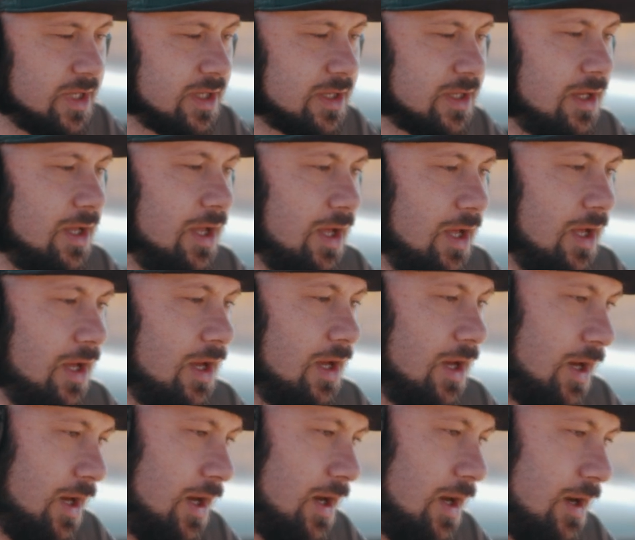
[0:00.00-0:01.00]
week.
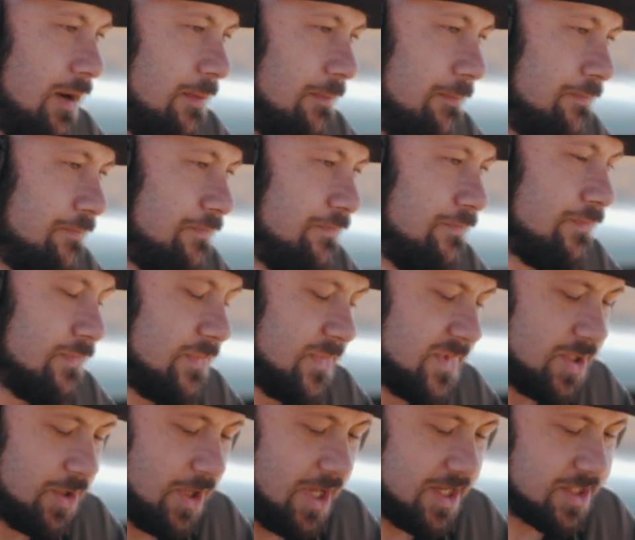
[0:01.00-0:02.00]
Um,
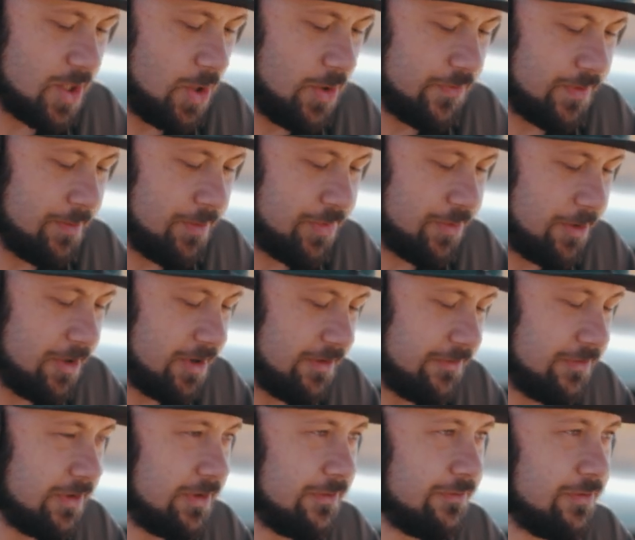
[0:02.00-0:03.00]
so that's going from three
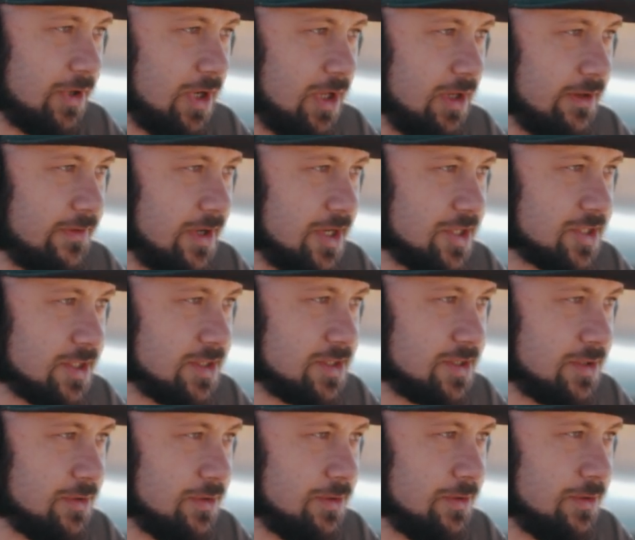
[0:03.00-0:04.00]
hundred fifty foot elevation
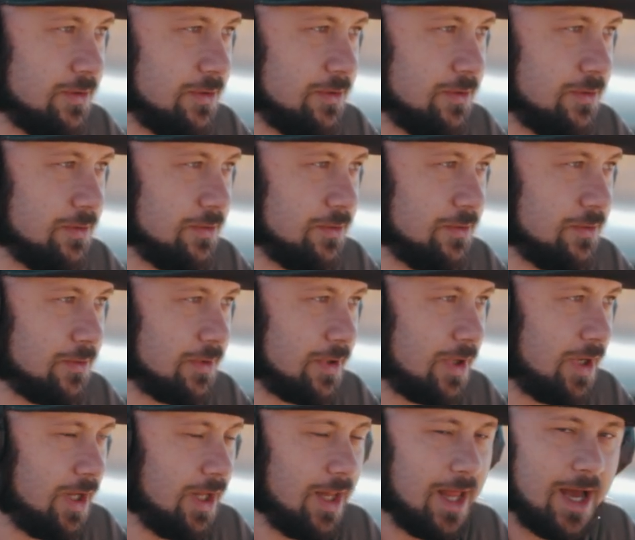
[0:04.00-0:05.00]
to
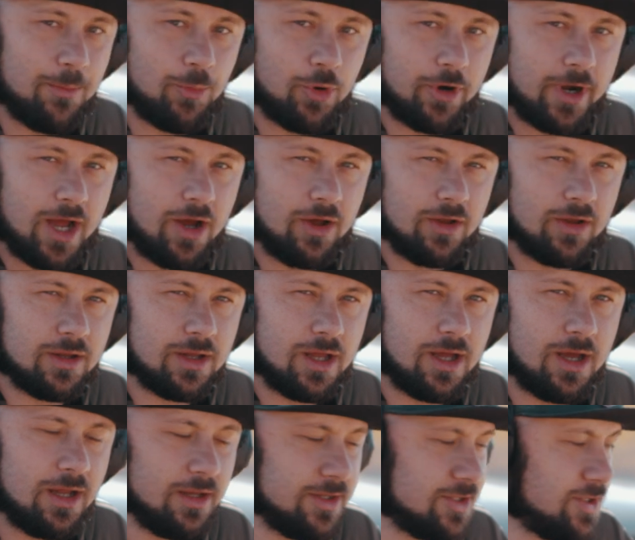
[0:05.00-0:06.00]
a lot more now.
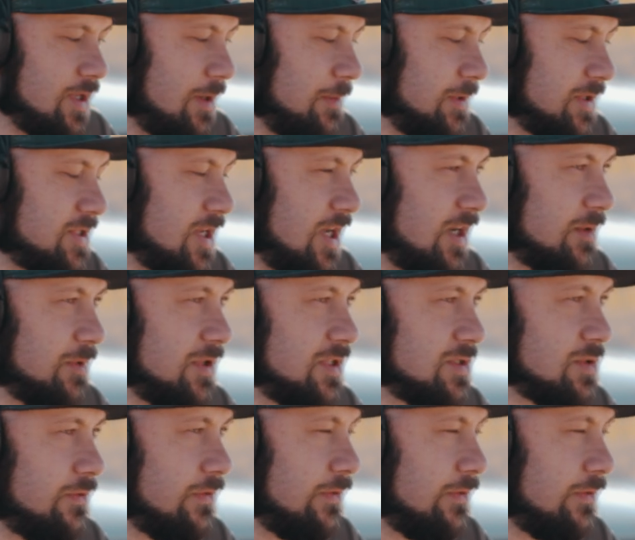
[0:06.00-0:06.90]
I'll double check, but it's